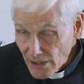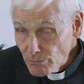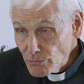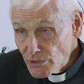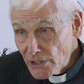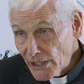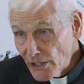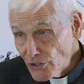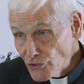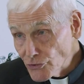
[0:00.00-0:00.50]

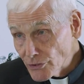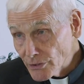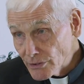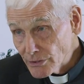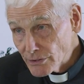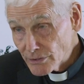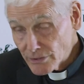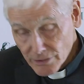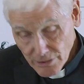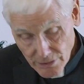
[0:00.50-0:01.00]

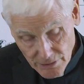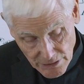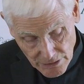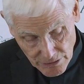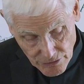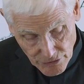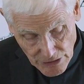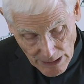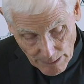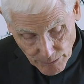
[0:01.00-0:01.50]
temptations,
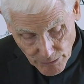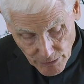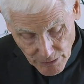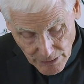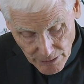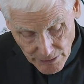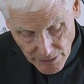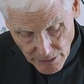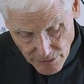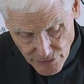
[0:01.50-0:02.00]
chapter,
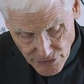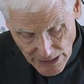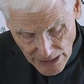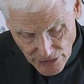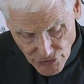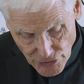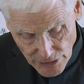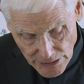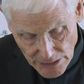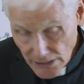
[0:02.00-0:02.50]
a little
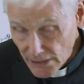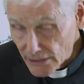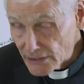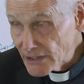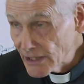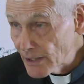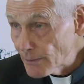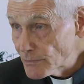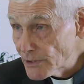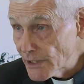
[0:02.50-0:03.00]
section on
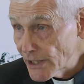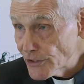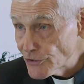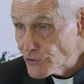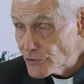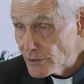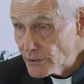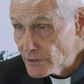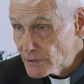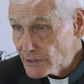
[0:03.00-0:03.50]

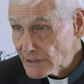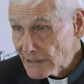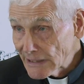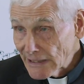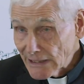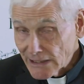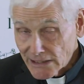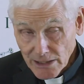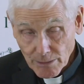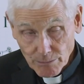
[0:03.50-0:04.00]
temptations.
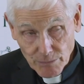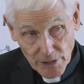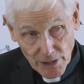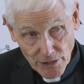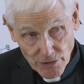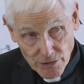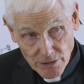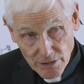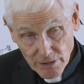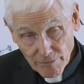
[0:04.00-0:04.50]

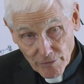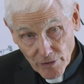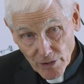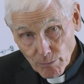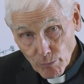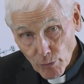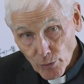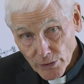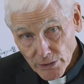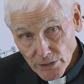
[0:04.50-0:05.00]
Temptations are very
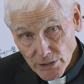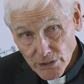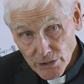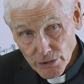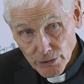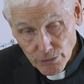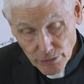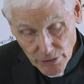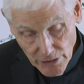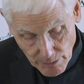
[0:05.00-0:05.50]
important,
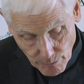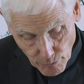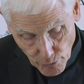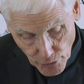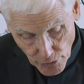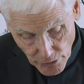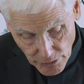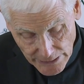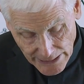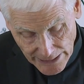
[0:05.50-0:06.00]
too, in our
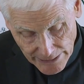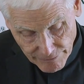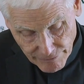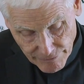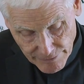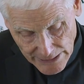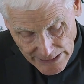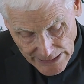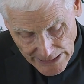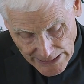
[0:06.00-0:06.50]
moral
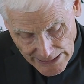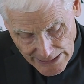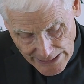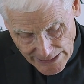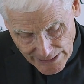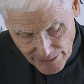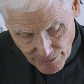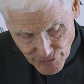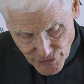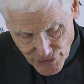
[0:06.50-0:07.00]
life.
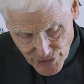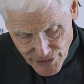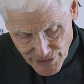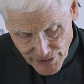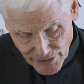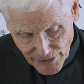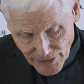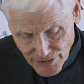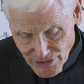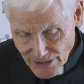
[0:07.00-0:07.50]
And I was just
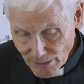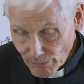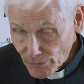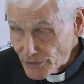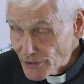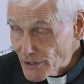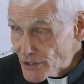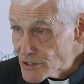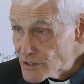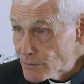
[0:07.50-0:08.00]
telling
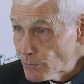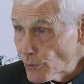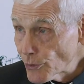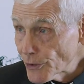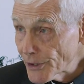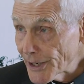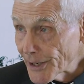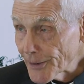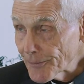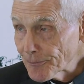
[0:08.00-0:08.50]
someone this
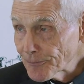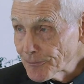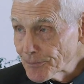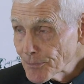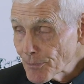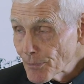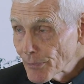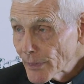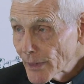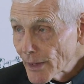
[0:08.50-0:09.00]
morning
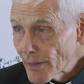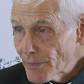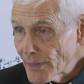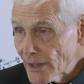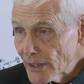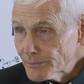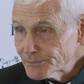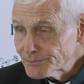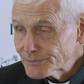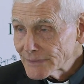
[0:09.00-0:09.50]

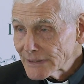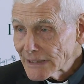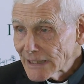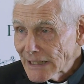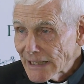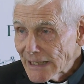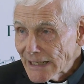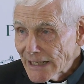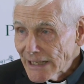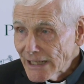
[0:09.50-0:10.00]
that
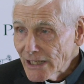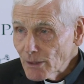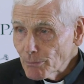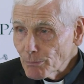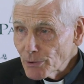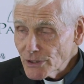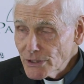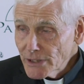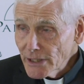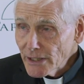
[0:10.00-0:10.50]
in a
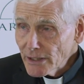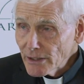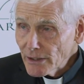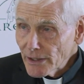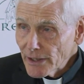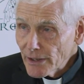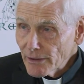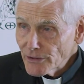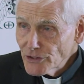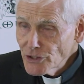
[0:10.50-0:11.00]
particular
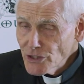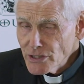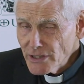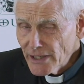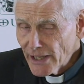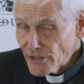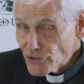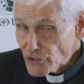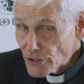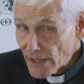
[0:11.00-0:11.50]
area, just
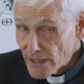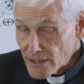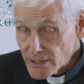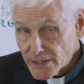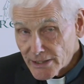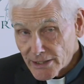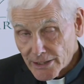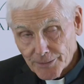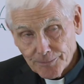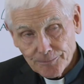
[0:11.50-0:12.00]
take
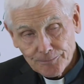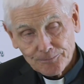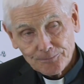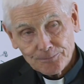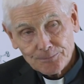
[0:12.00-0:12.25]
chastity.